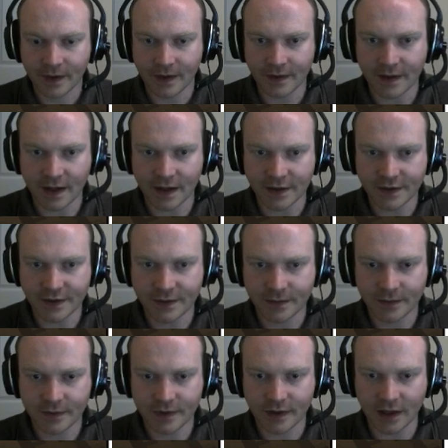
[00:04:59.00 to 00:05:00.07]
And that is
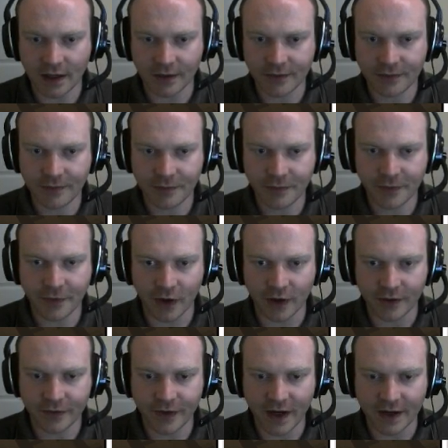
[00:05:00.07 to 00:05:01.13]
like
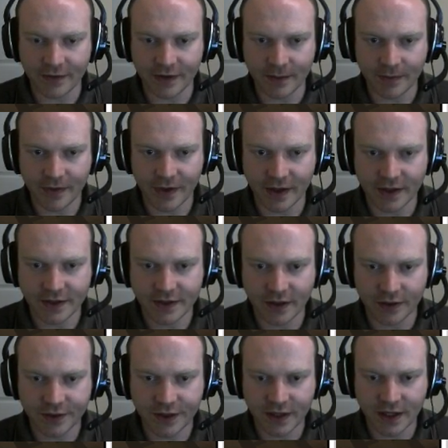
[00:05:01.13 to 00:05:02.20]
4 or 5 of them things
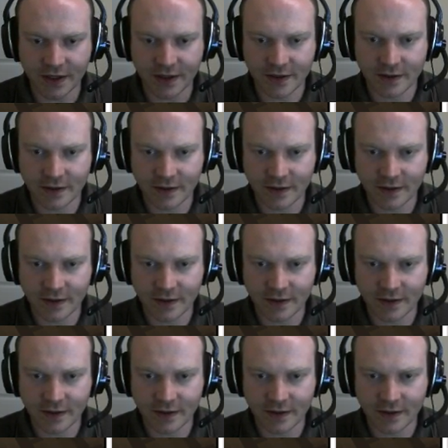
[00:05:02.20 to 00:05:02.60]
all together.